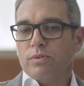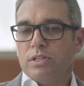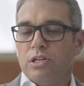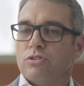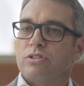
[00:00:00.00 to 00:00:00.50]

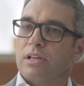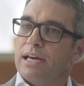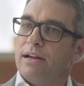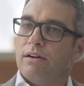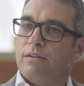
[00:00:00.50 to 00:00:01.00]
Years
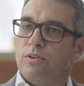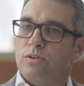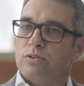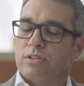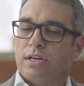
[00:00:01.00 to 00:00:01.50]
later, a few
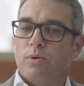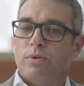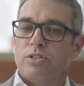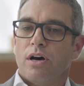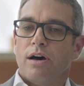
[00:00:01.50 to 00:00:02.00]
years later,
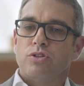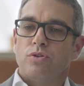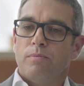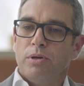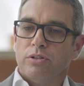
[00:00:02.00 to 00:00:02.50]
we saw
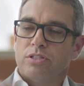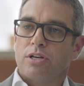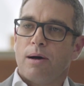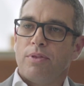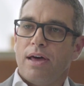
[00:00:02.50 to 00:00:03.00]
sort of built on
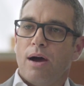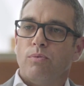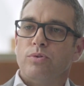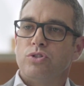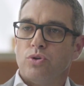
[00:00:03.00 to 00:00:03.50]
top of that
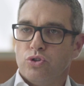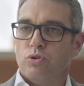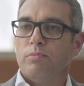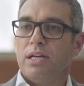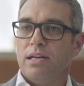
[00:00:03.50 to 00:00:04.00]
was
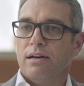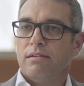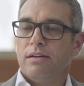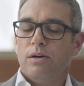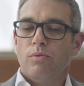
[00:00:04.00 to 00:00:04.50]
social media,
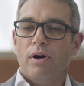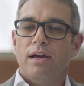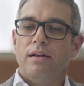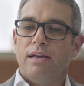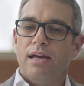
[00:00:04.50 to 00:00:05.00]

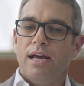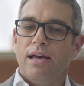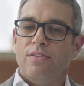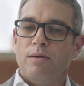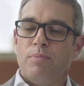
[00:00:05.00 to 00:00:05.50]
right?
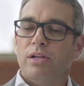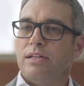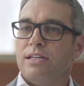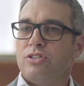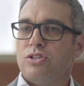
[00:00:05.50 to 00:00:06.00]
And the
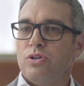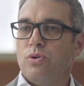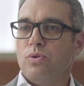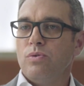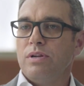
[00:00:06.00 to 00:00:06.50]
ability
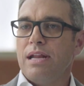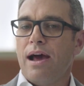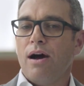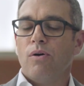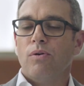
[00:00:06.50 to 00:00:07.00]
to
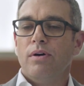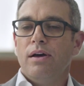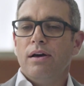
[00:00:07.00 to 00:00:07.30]
now